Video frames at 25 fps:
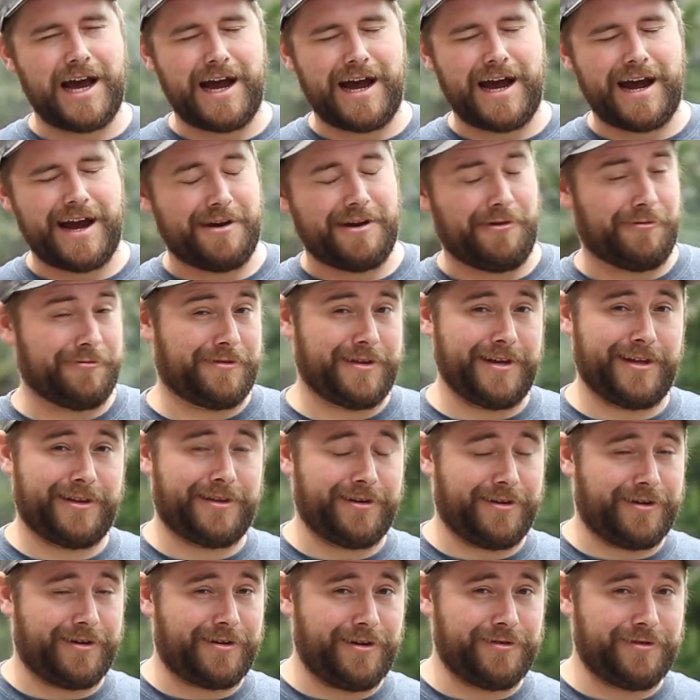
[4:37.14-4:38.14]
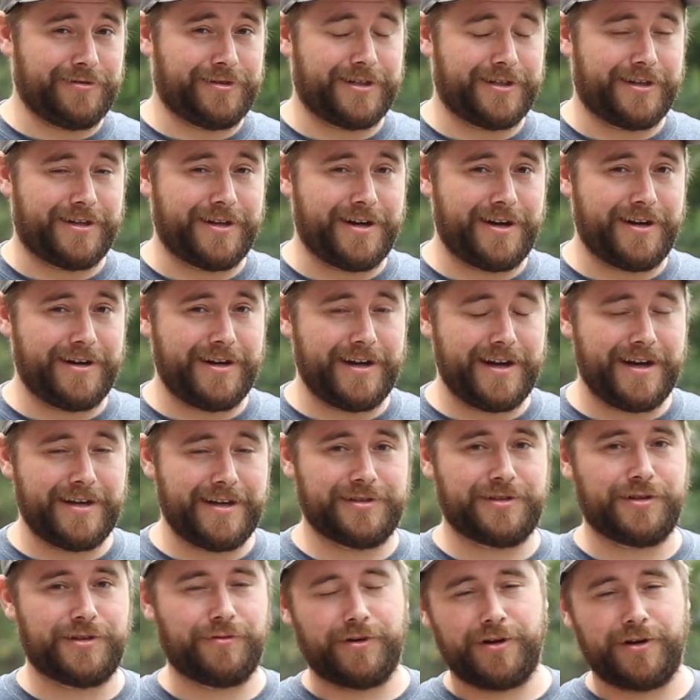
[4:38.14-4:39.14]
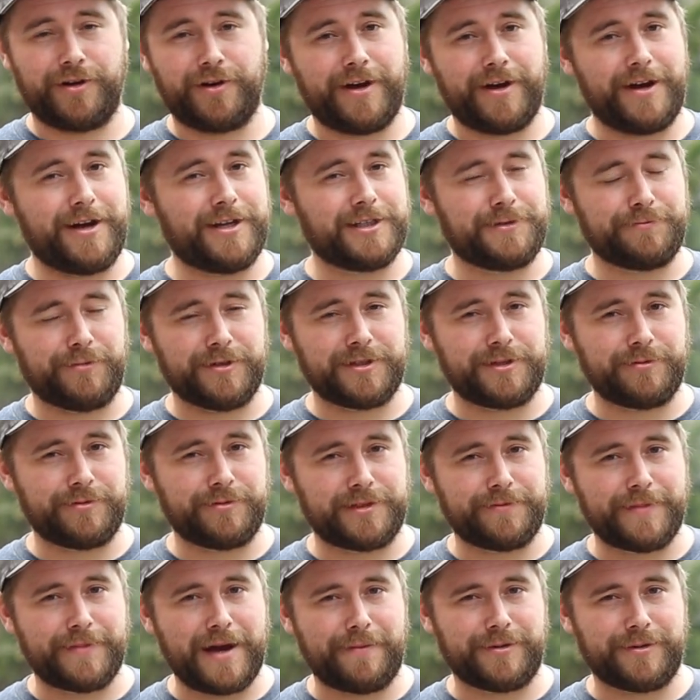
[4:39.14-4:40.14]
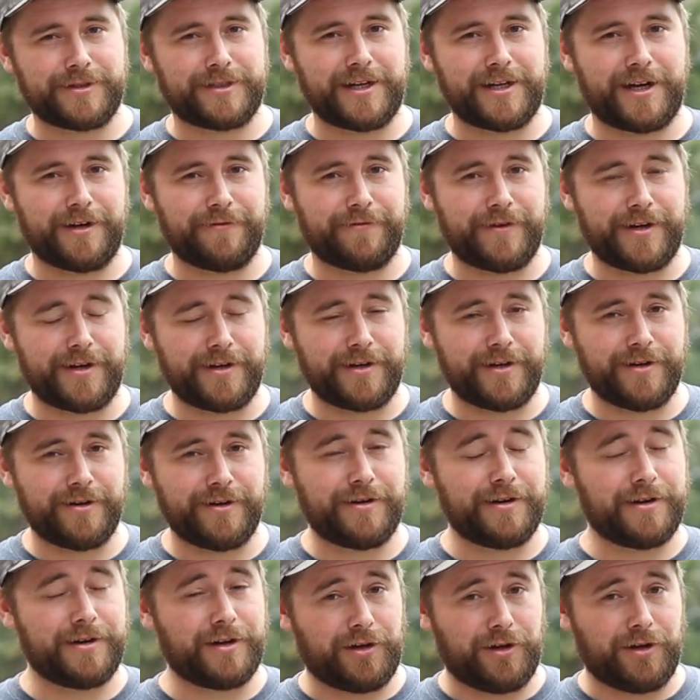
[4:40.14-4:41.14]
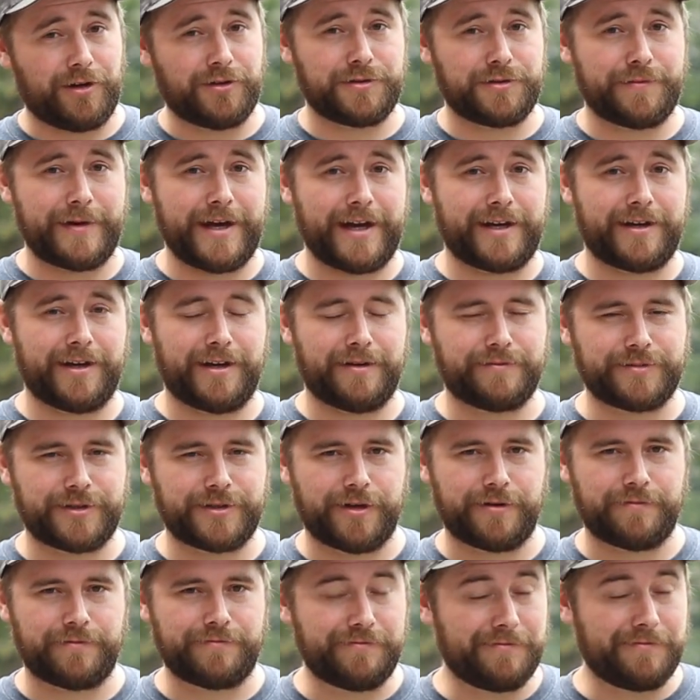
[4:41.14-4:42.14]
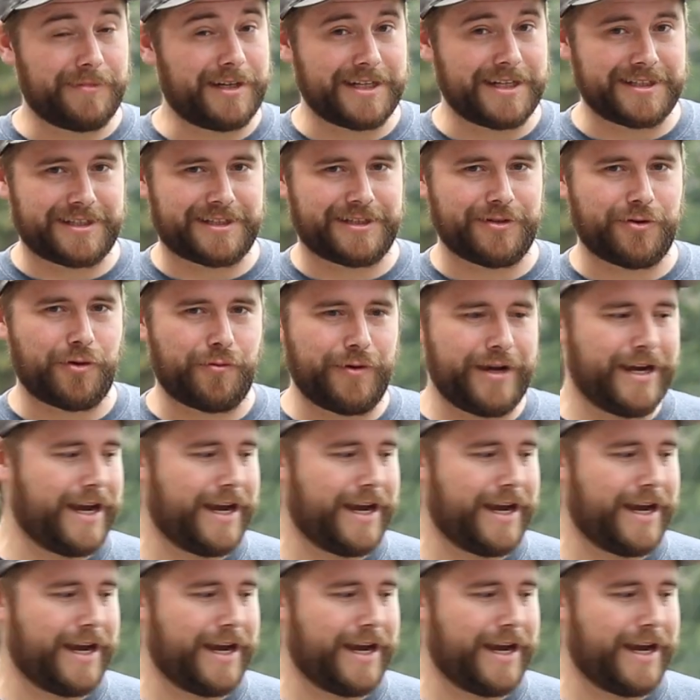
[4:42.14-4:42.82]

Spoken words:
I don't think they're close to done yet, so we're going to go ahead and spritz it with some apple cider vinegar and close it back up. So let's see what we